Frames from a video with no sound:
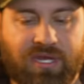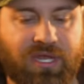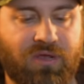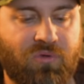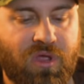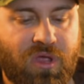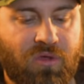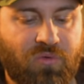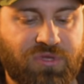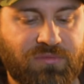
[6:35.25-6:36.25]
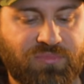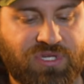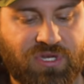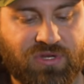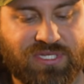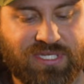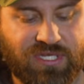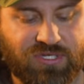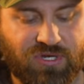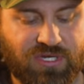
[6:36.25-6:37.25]
kit with some shear
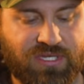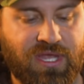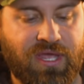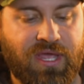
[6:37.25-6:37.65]
scissors.